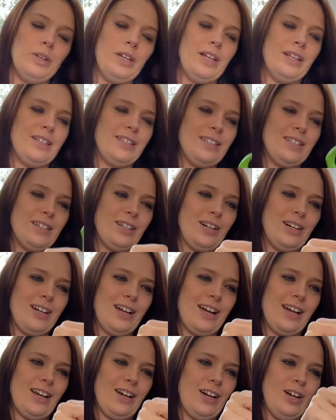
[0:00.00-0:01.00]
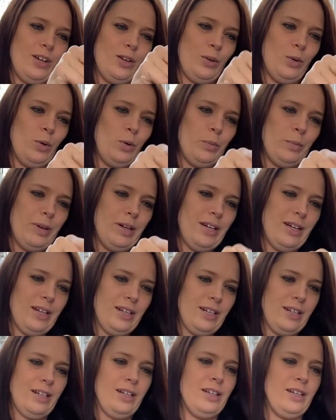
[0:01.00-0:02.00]
Let's crack her
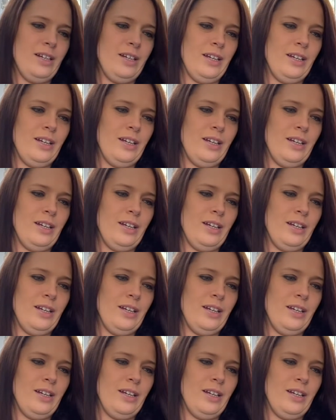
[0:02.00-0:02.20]
open